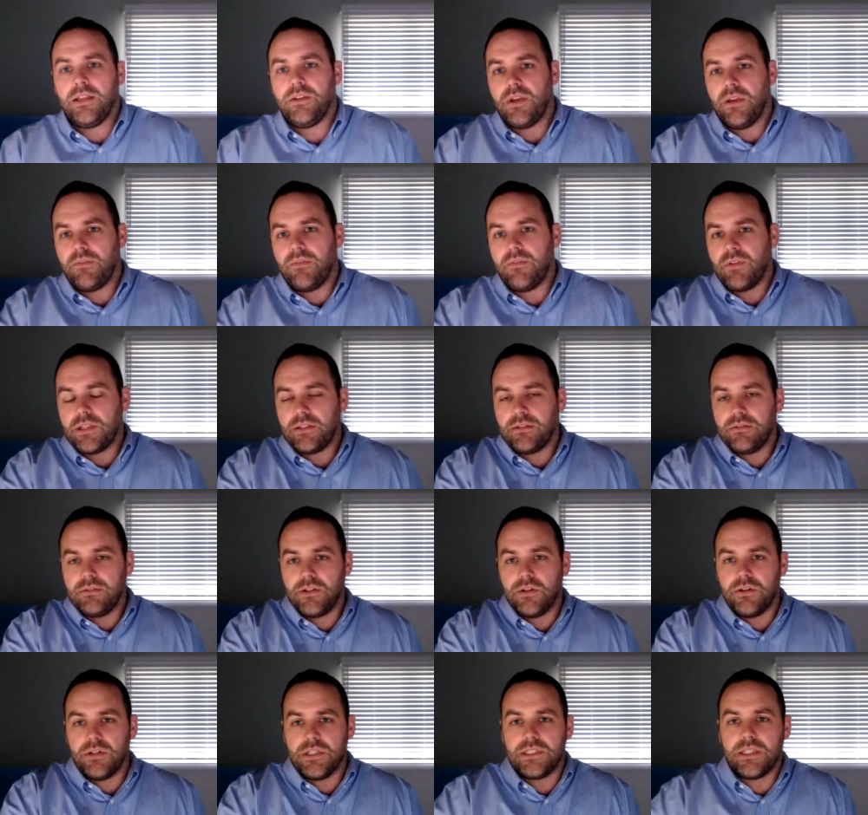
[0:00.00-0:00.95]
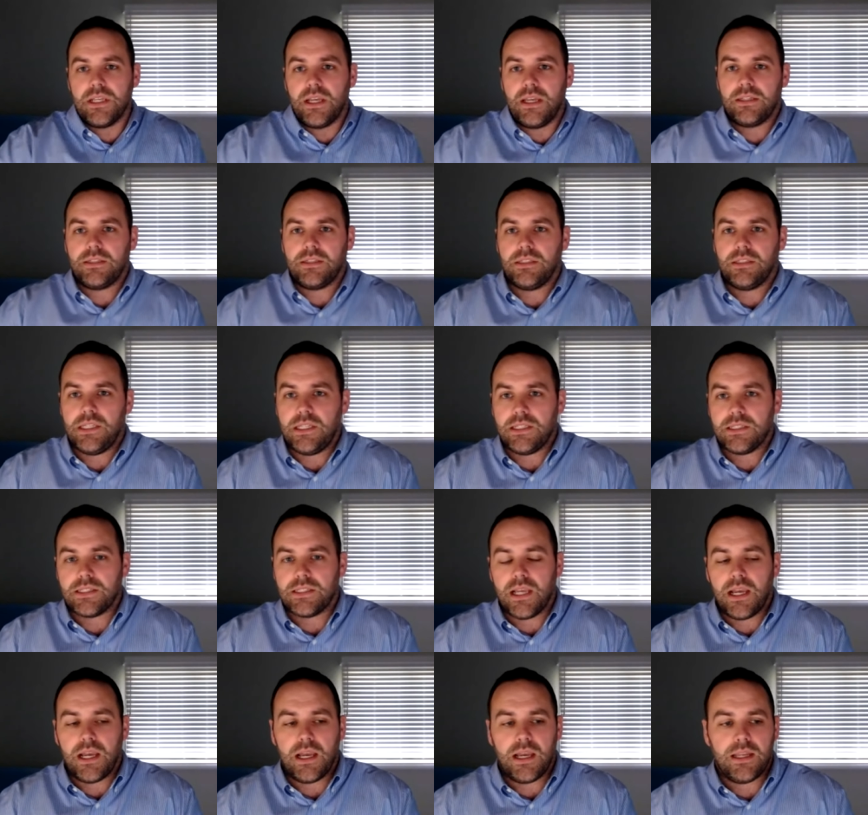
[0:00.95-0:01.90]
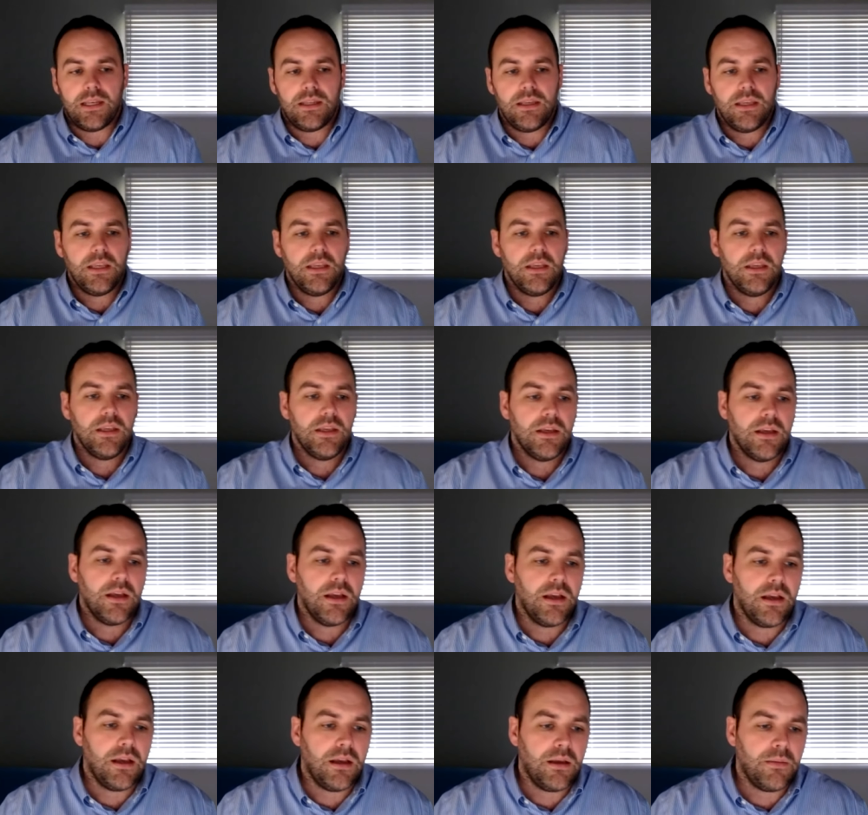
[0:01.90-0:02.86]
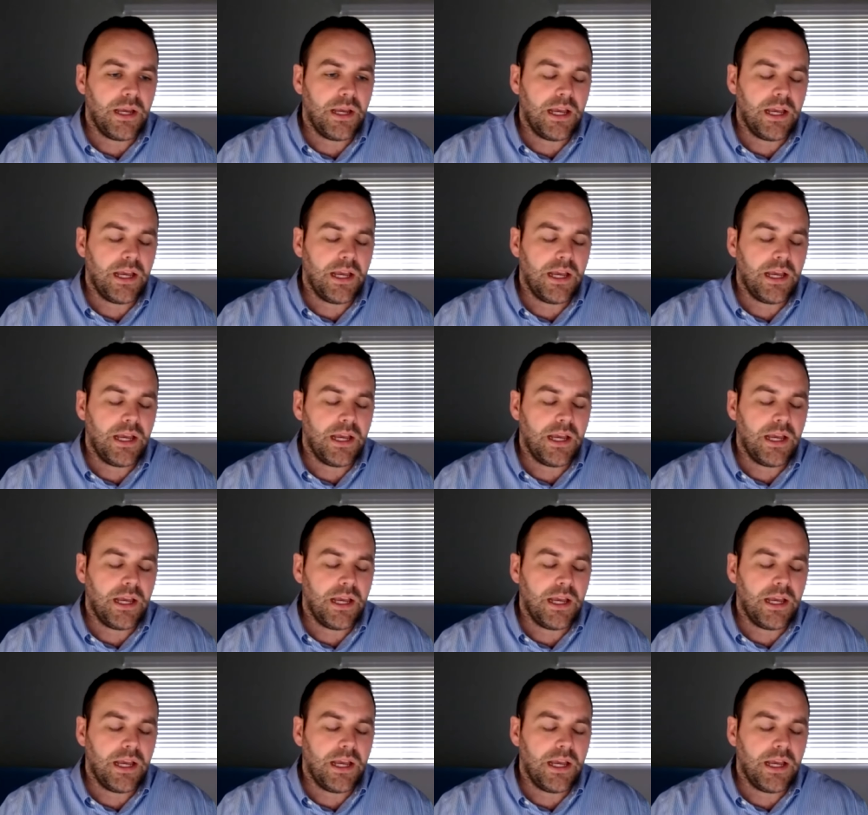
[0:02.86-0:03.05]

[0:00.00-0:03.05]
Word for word: You have a dirty side, clean side. Um,